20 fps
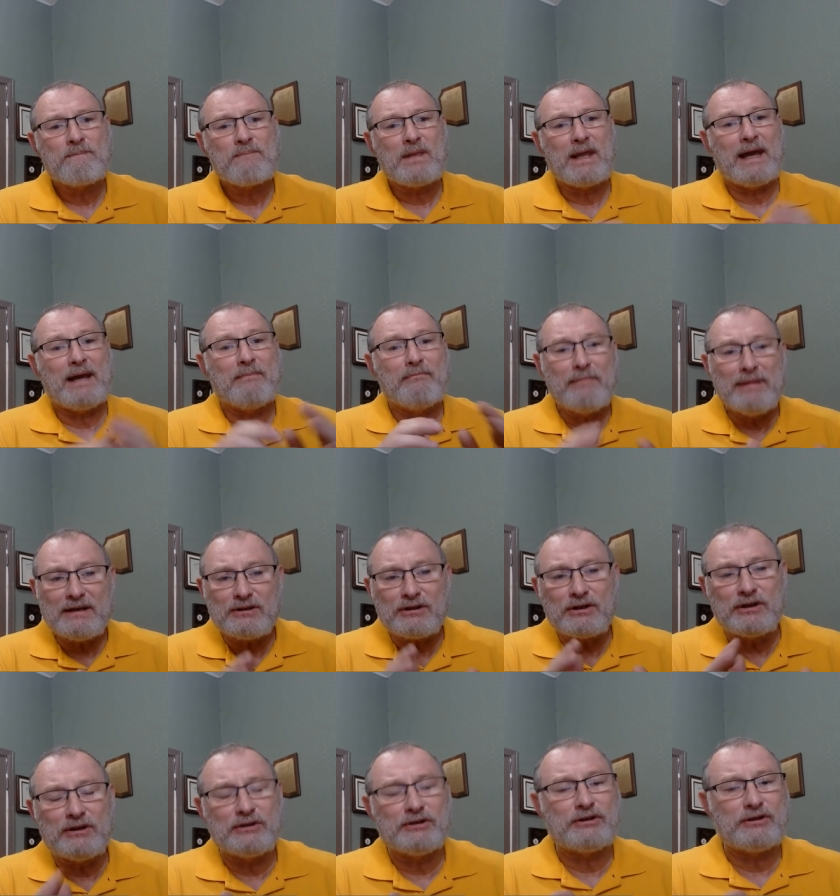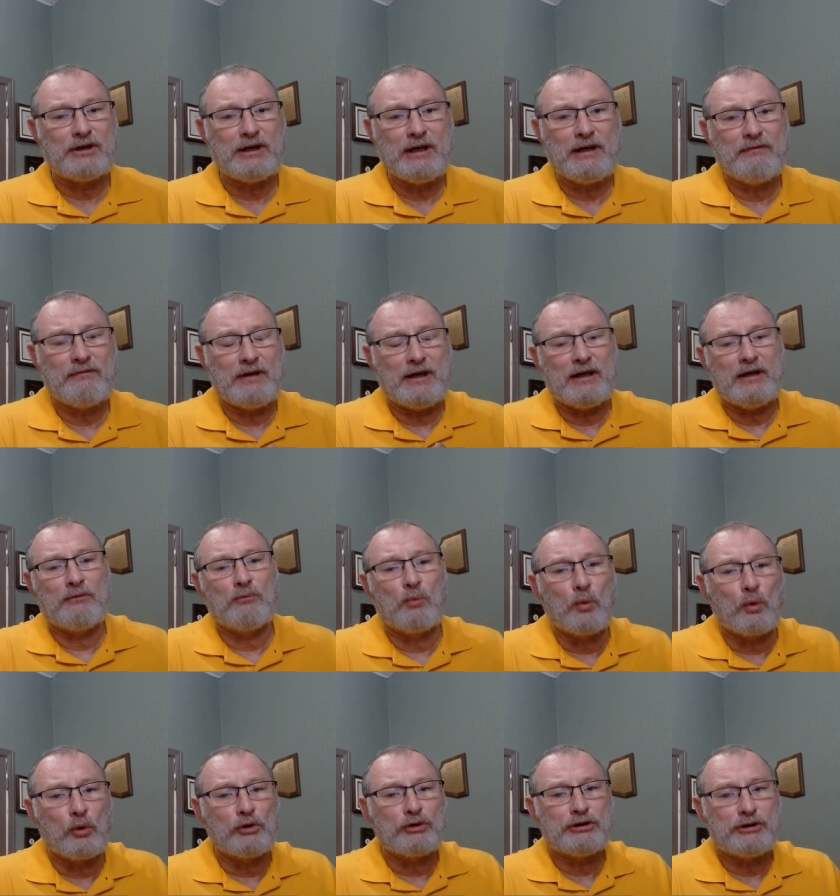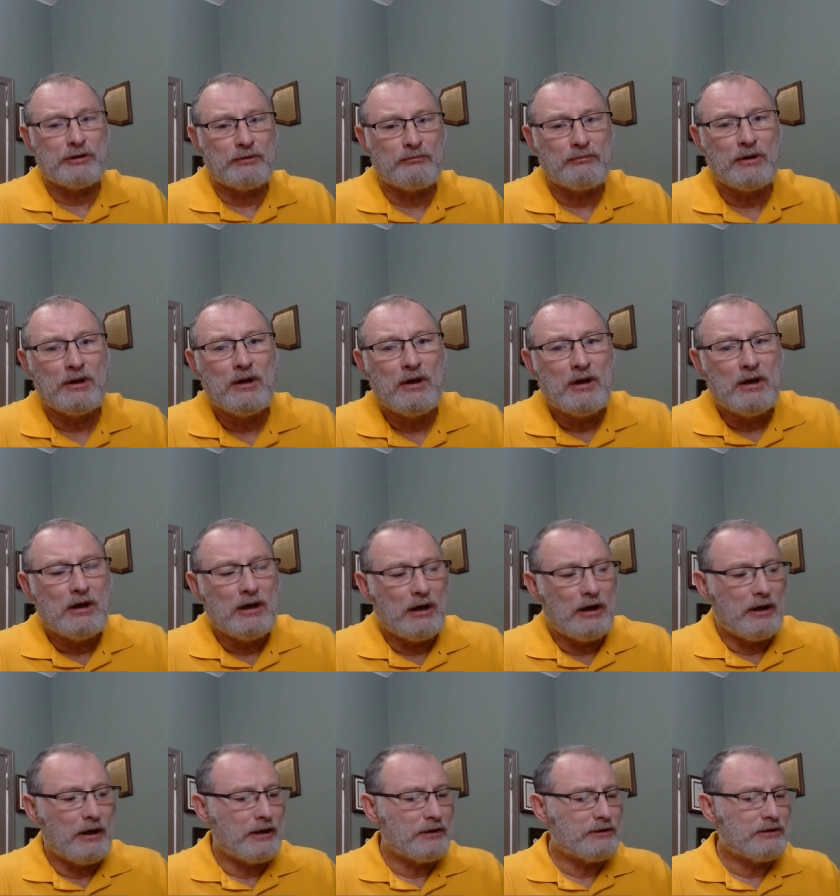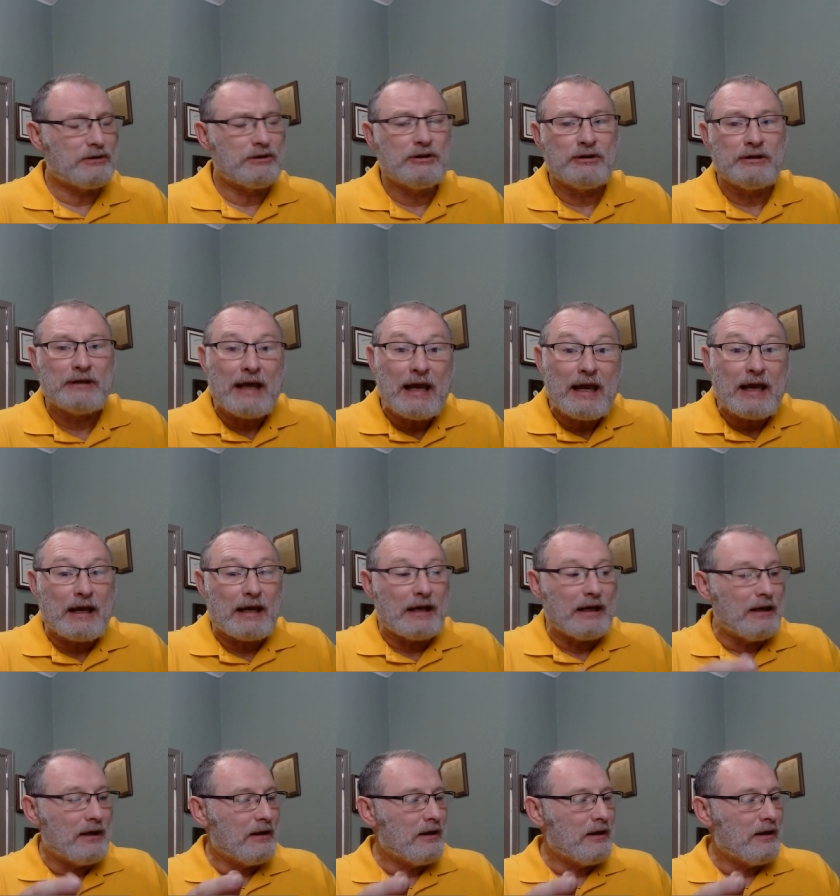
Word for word: and misconceived in worship uh, today.